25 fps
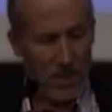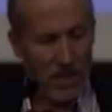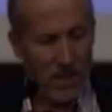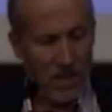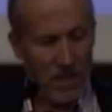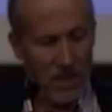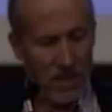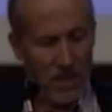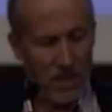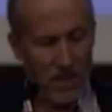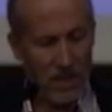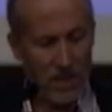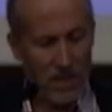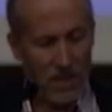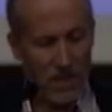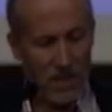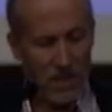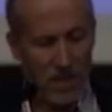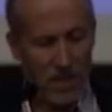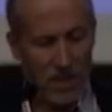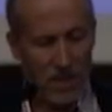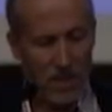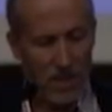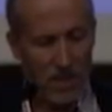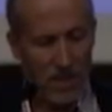
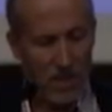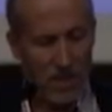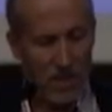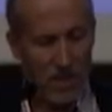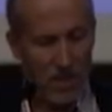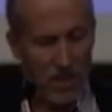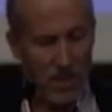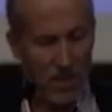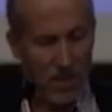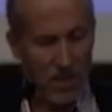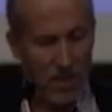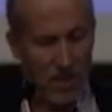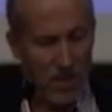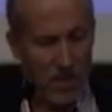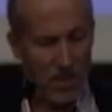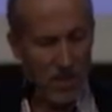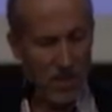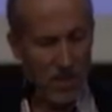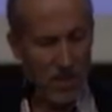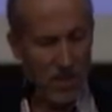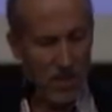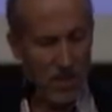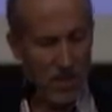[no speech]